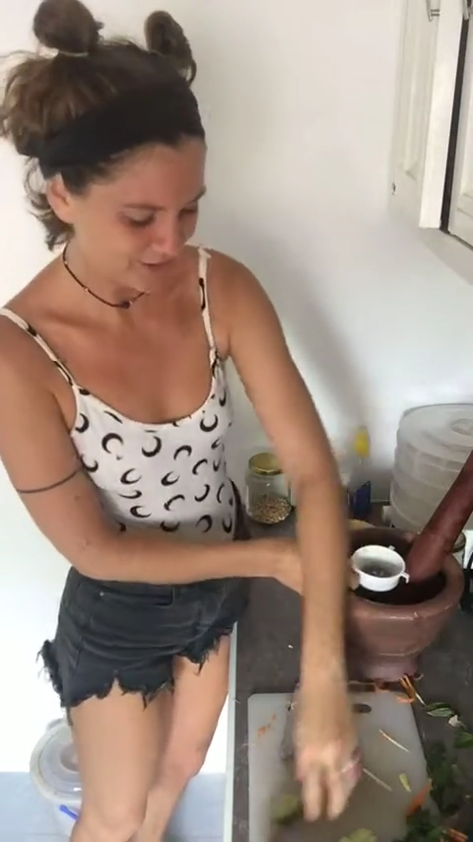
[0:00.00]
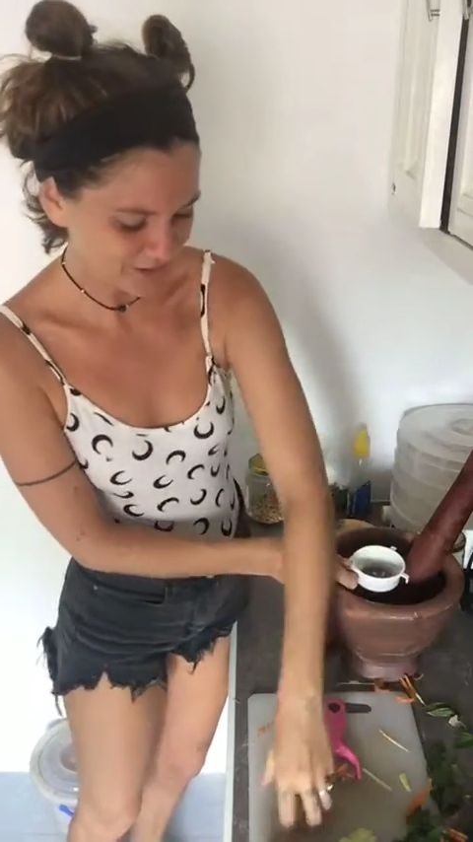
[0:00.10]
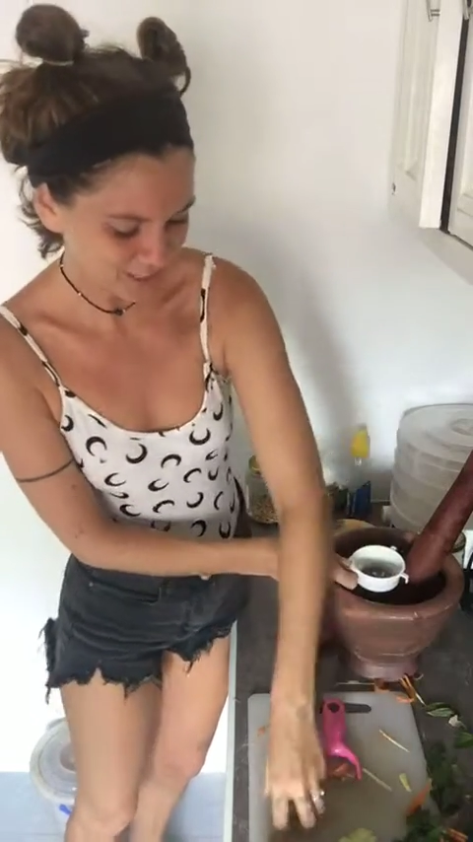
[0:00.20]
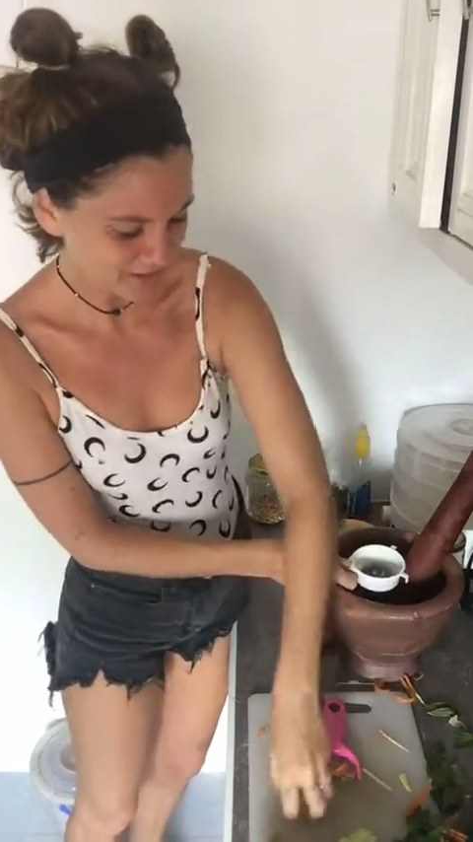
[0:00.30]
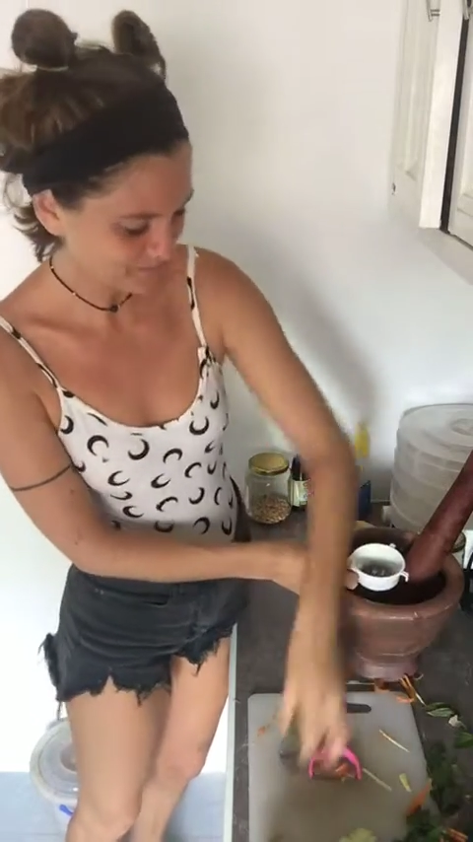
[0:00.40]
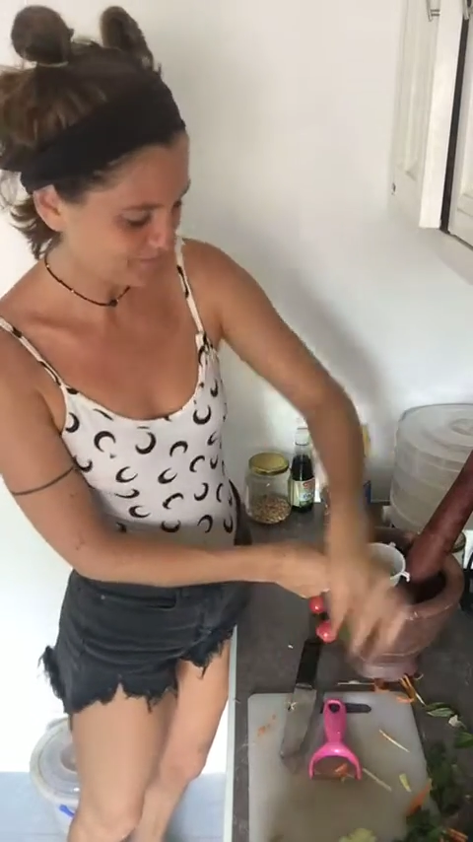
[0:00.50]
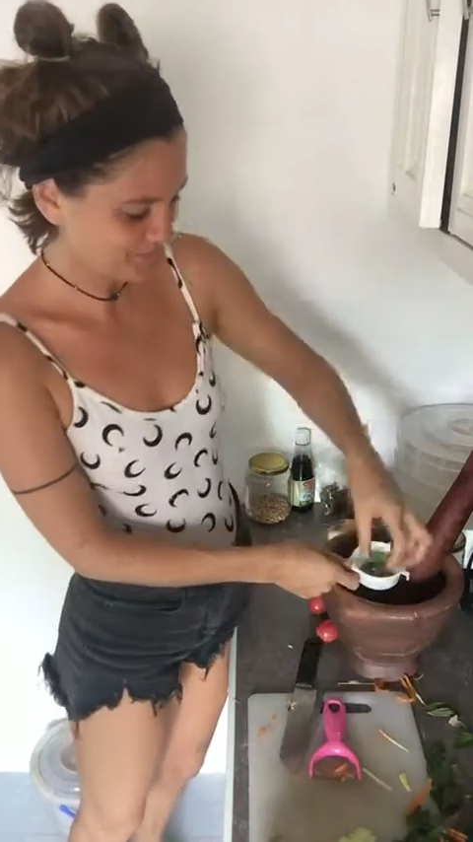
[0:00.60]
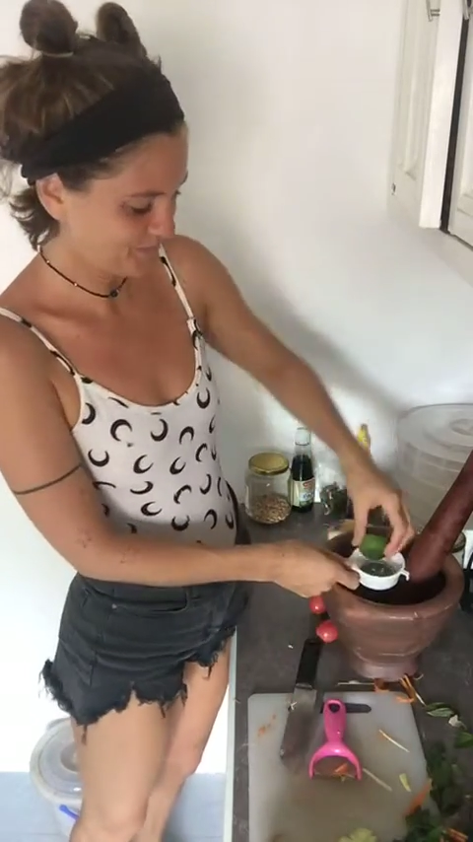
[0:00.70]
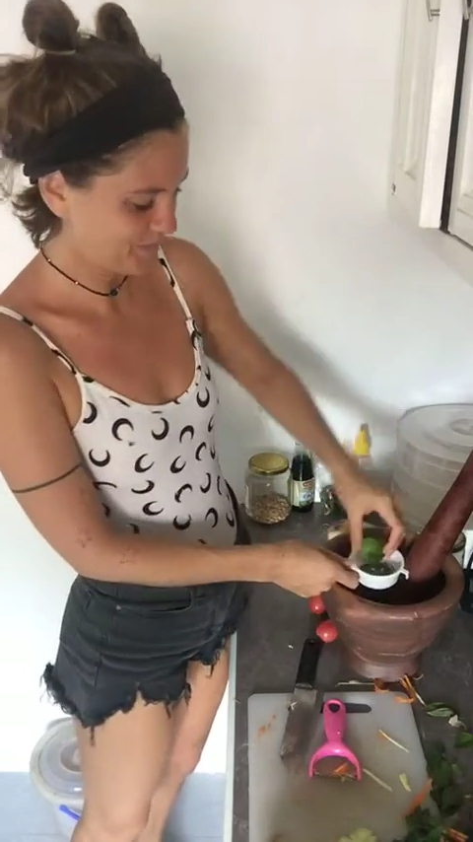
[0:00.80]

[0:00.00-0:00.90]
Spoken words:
Okay.